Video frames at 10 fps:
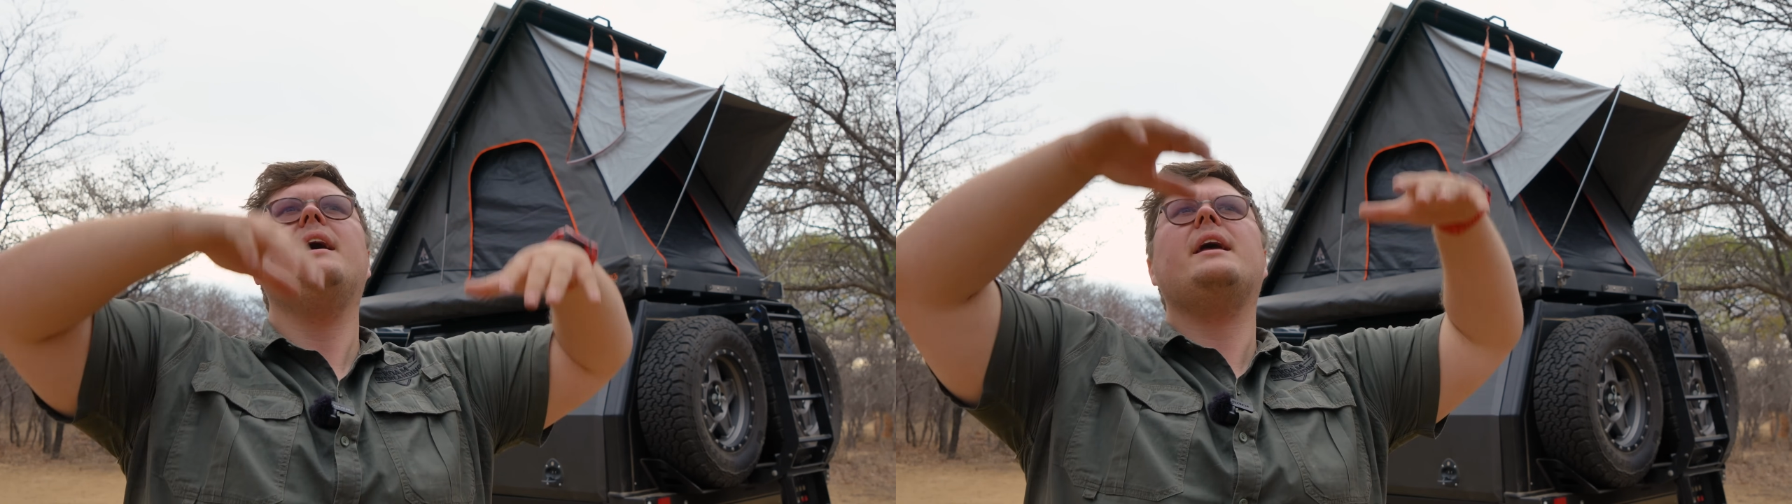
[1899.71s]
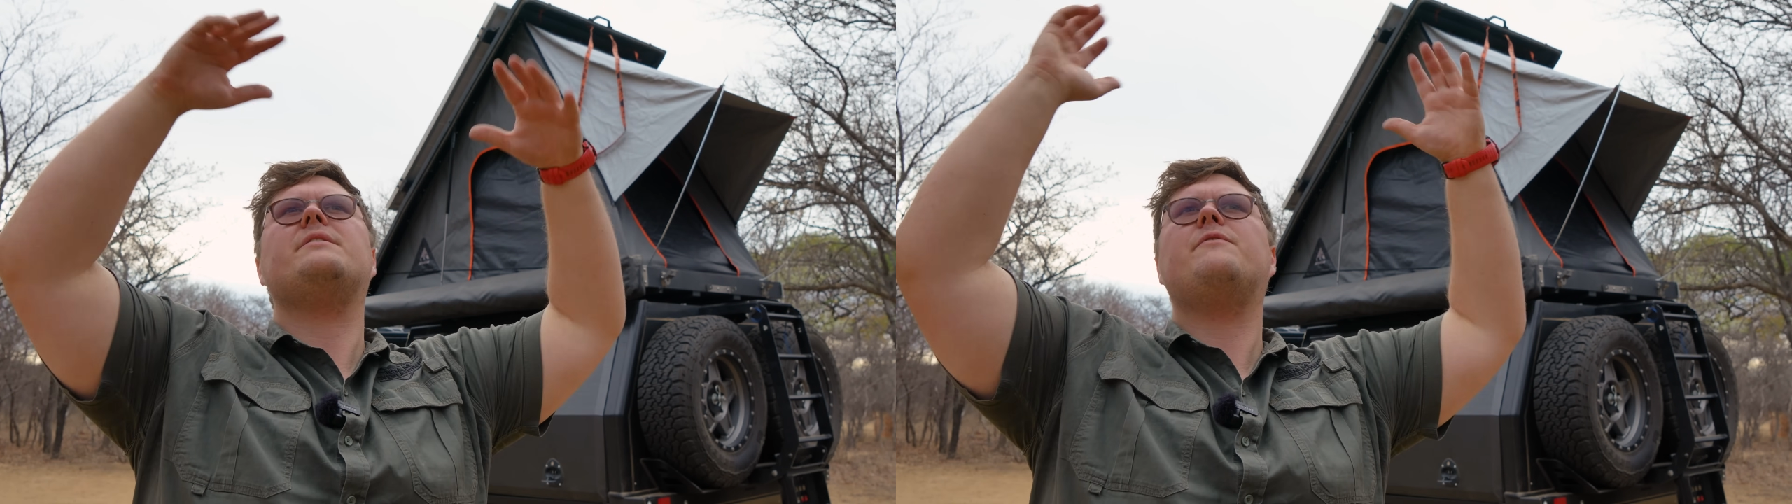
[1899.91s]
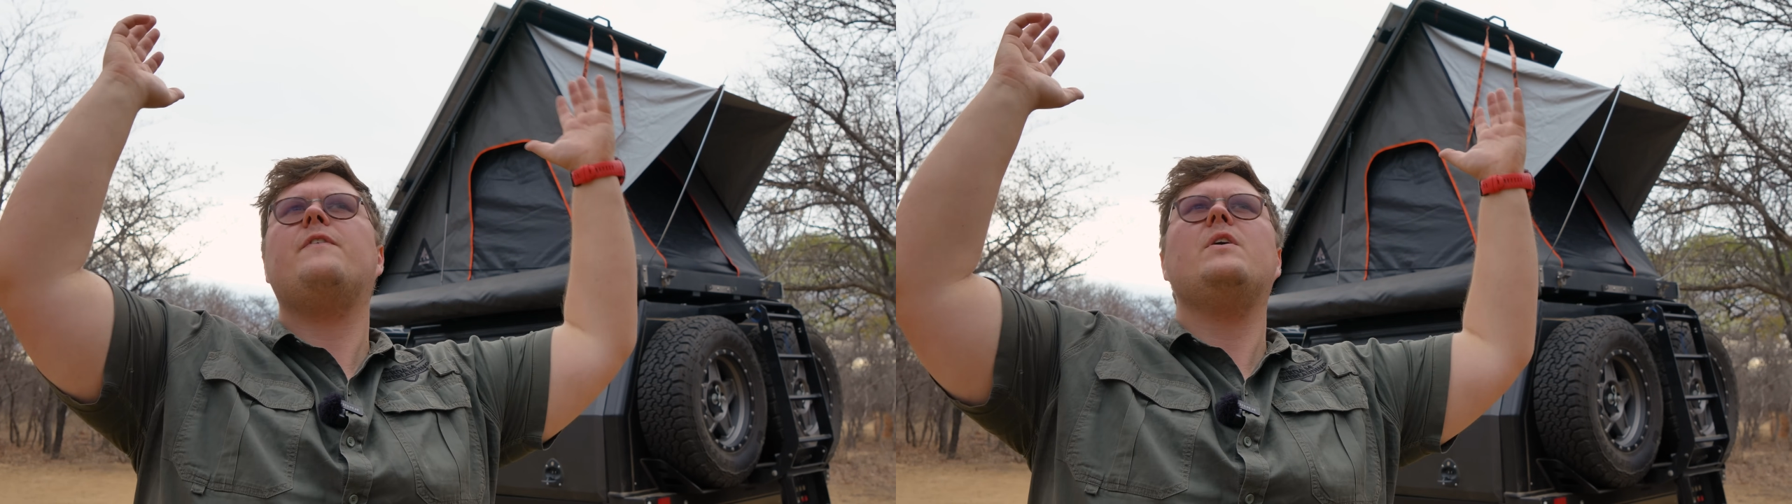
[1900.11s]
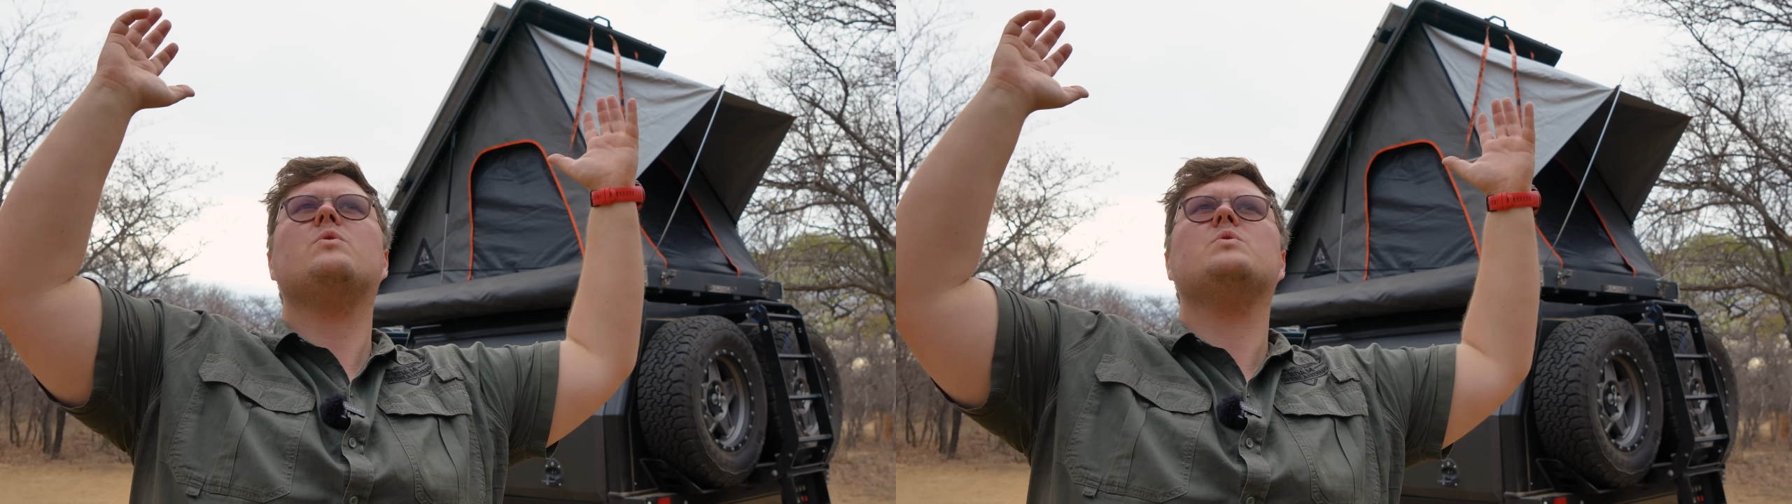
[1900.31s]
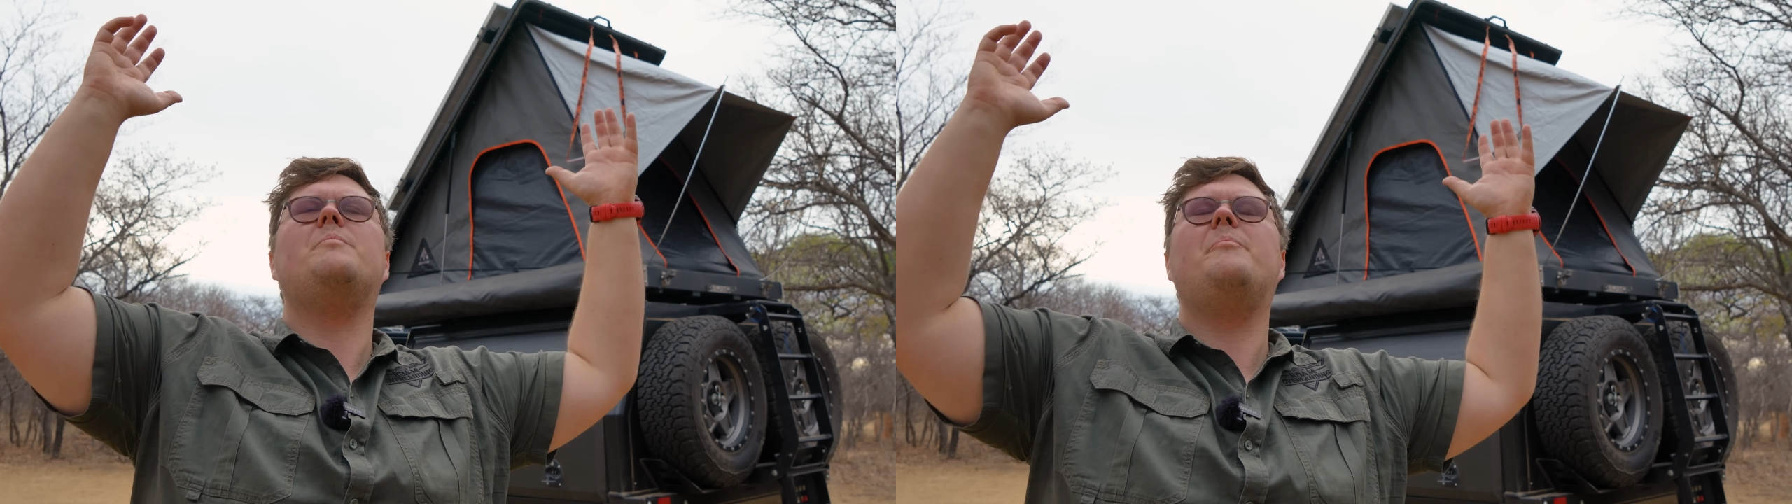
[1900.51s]
it
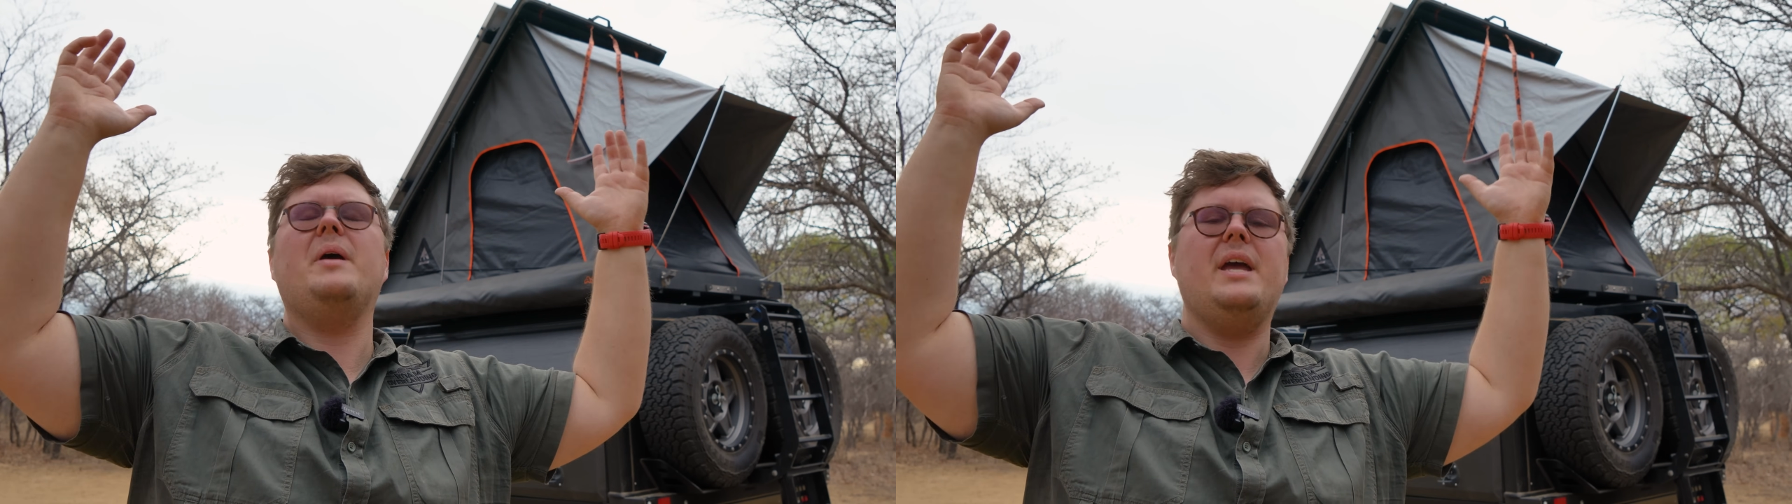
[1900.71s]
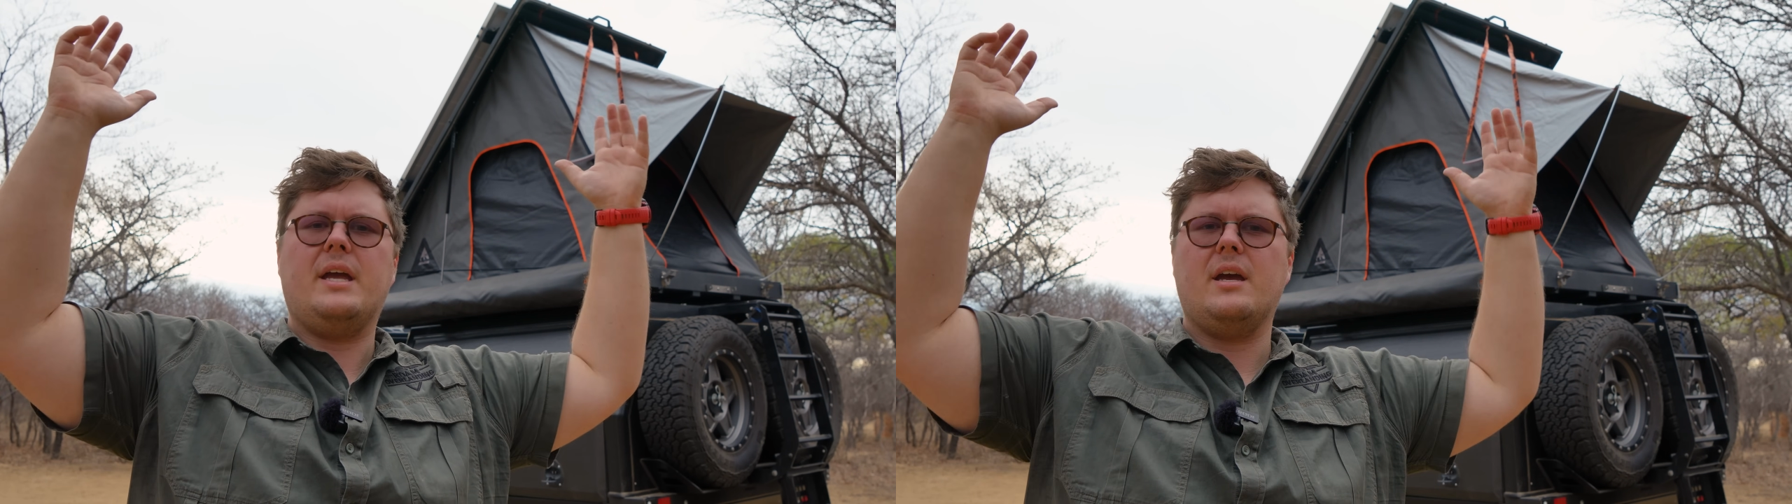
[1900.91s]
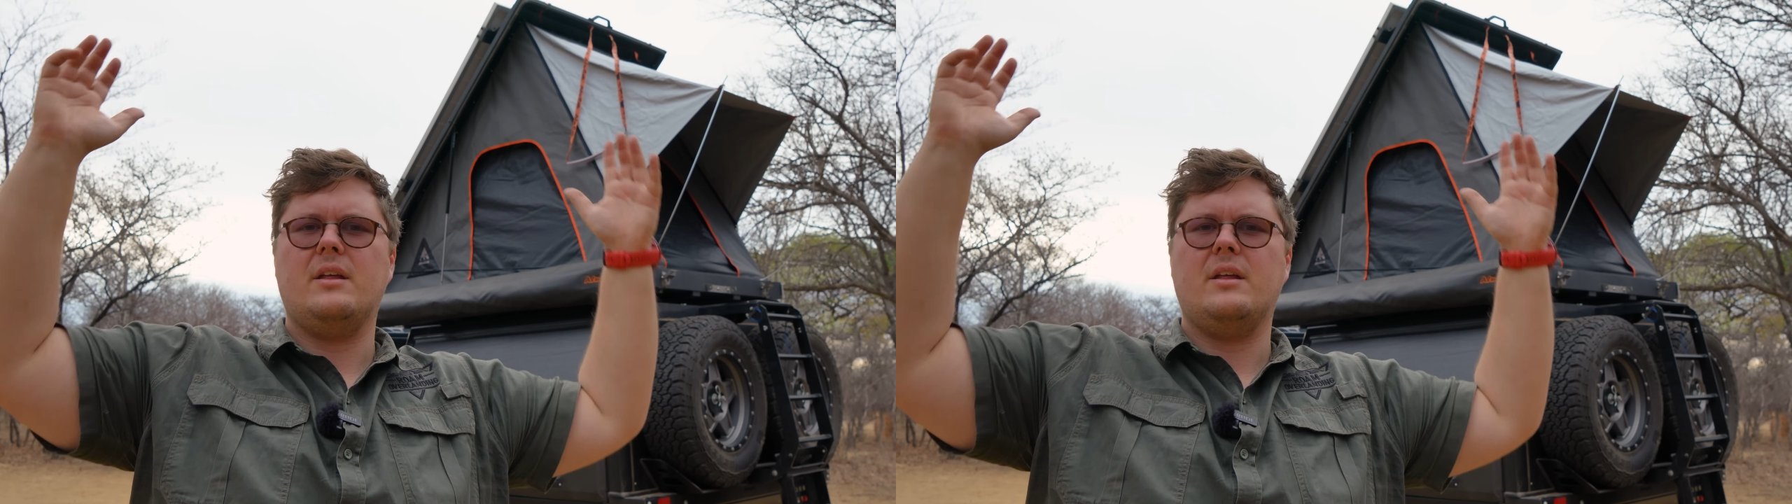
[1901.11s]
feels big.